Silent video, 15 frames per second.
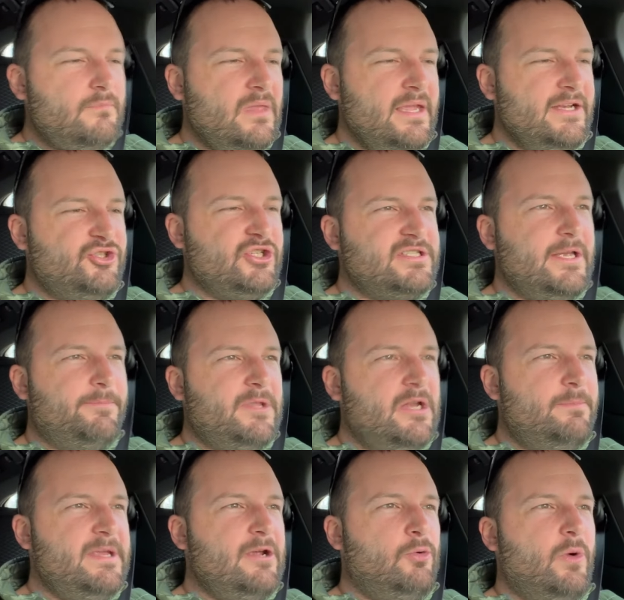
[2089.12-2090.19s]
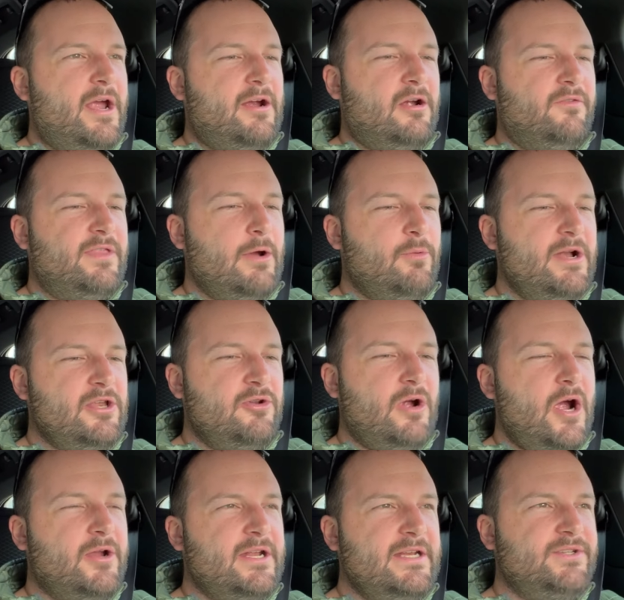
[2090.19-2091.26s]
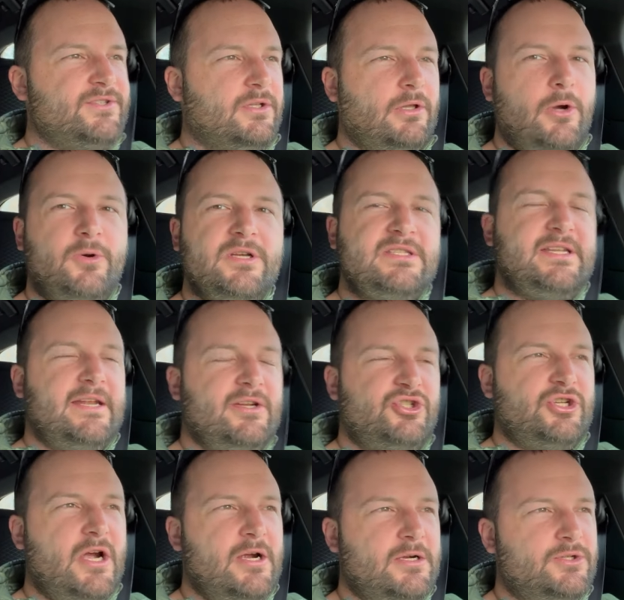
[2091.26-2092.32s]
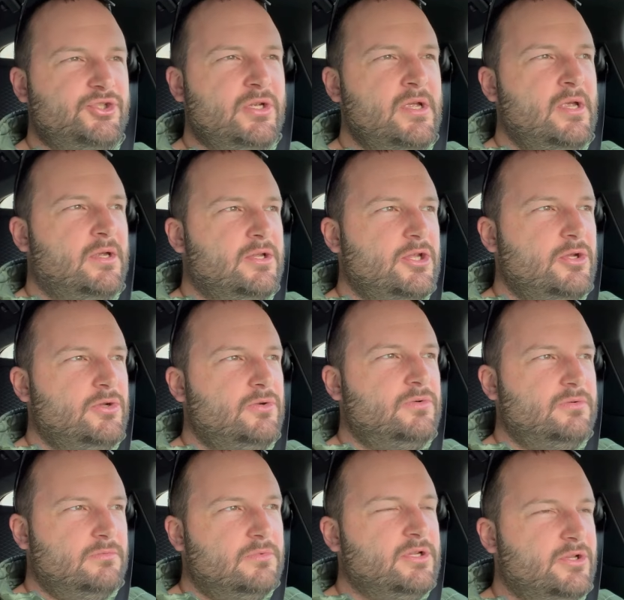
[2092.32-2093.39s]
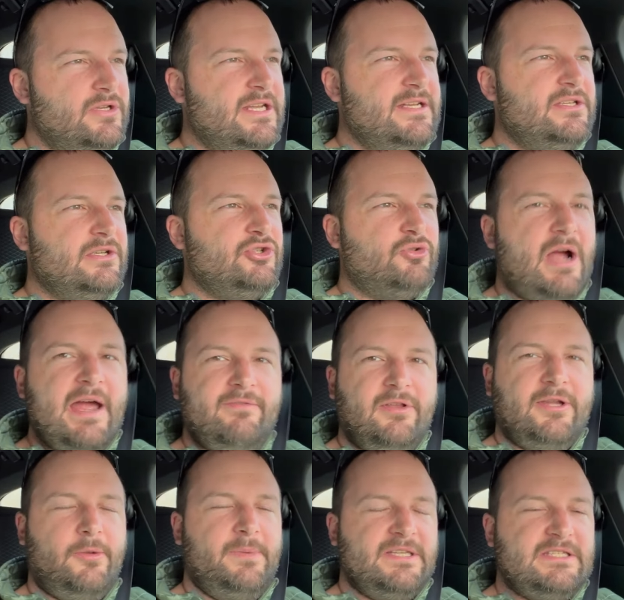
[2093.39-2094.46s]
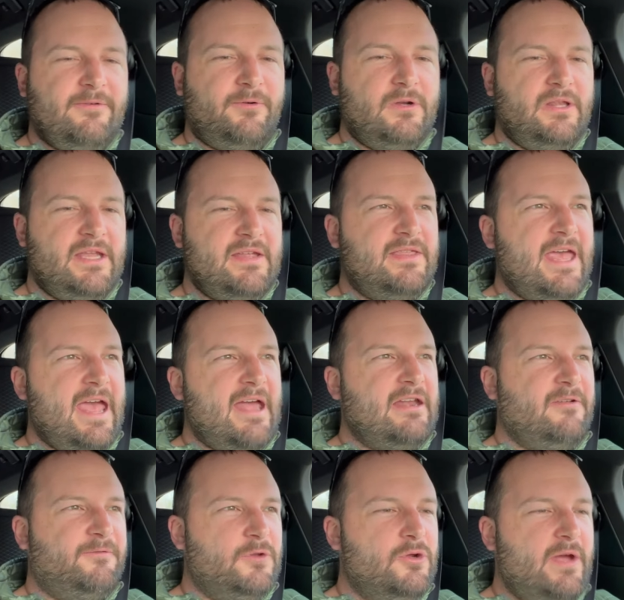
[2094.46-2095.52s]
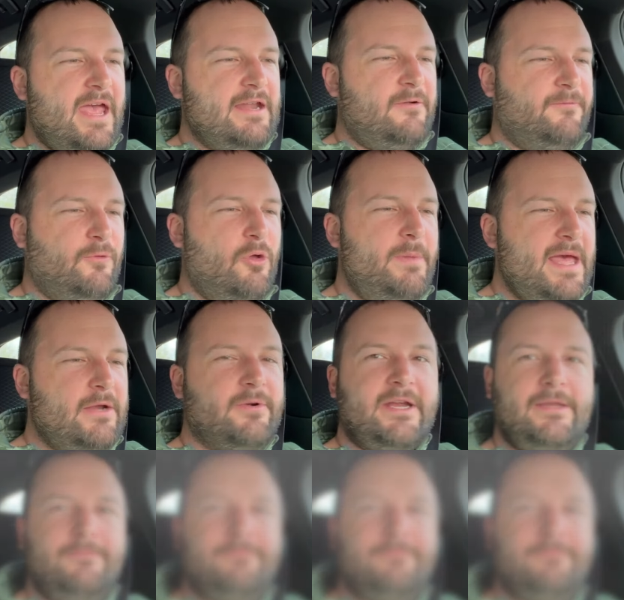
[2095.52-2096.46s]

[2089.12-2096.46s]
it's just something to be aware of that when you are getting to the lower state of charge, you, you need to drive a little bit differently than if you had a full battery.